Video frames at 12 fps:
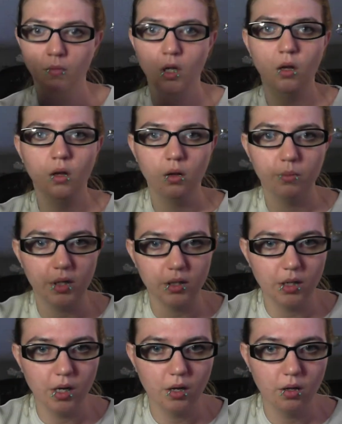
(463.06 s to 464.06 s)
But
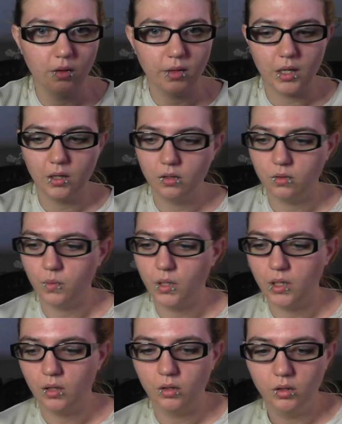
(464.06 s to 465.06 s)
that is what it
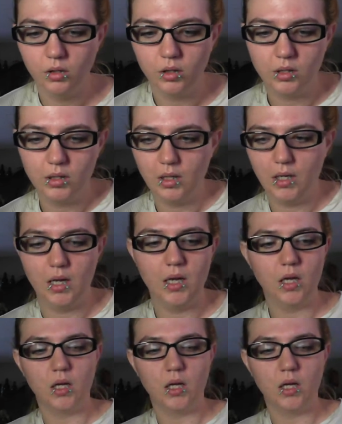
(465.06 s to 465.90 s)
looks like.